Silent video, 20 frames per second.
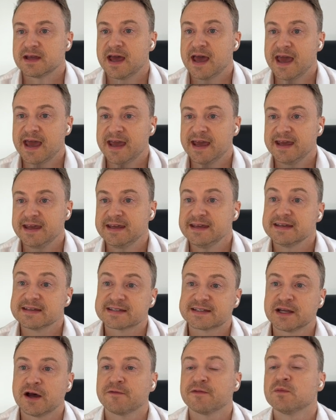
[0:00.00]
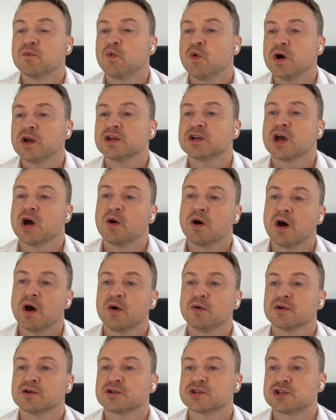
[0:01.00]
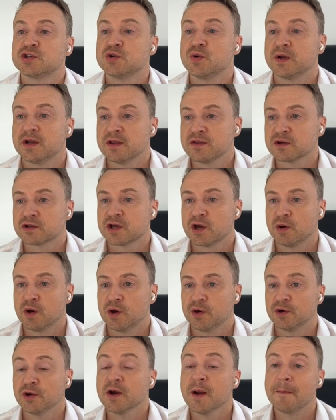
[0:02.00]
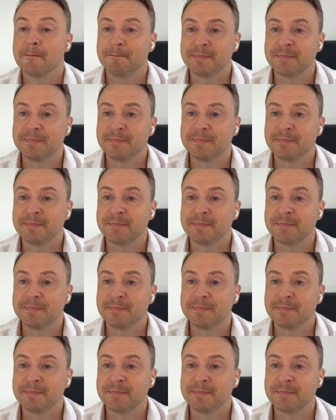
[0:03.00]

A, sell from one co-owner to another co-owner.